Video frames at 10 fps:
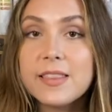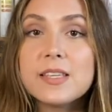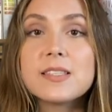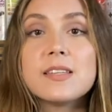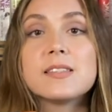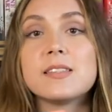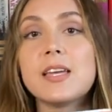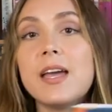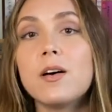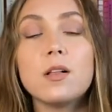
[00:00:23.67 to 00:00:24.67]
This is a
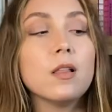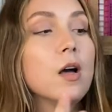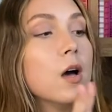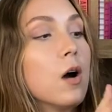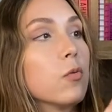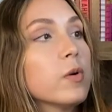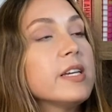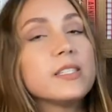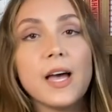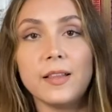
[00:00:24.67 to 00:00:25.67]
tale, a
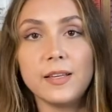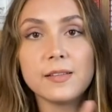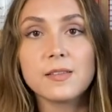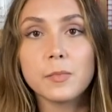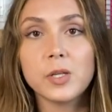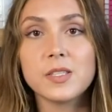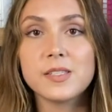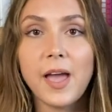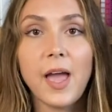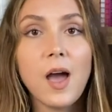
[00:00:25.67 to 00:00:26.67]
retelling, some could
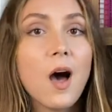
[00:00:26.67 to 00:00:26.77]
say,